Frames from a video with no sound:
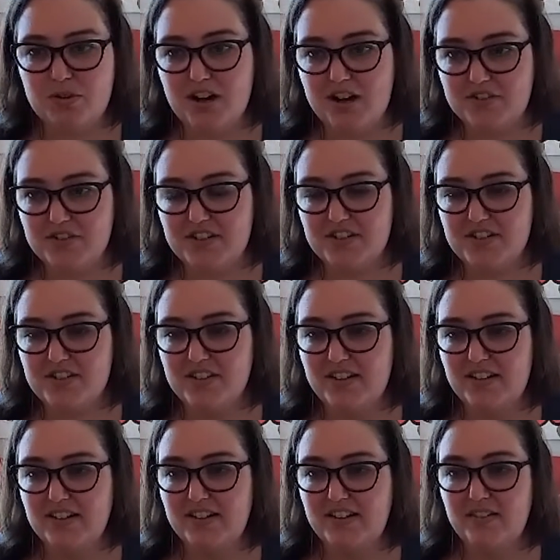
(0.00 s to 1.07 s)
causes
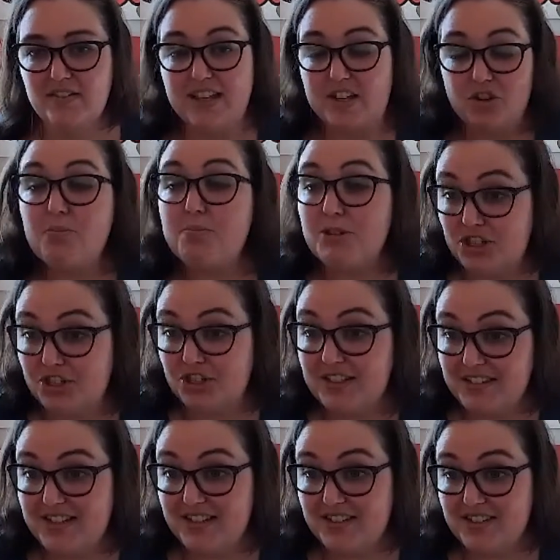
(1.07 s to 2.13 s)
that your mission
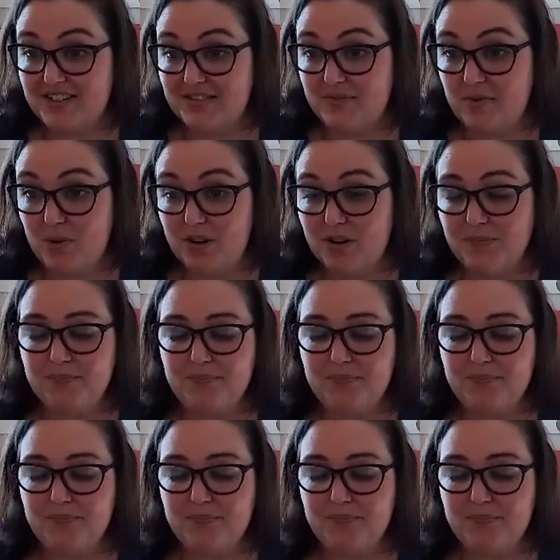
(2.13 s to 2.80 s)
exists for.